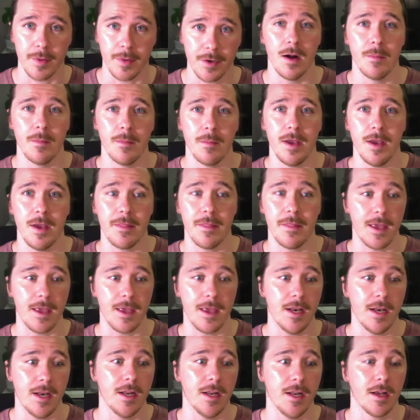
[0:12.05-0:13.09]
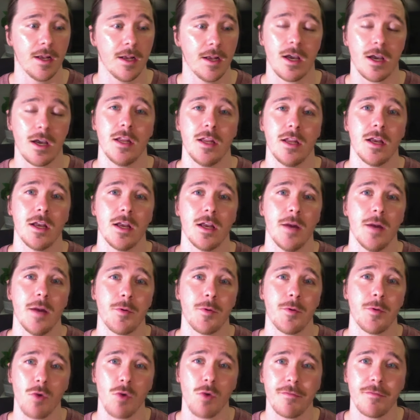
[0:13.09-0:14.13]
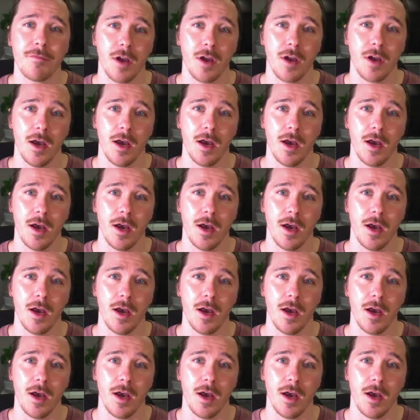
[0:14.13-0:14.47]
and then cutting up a rough cut,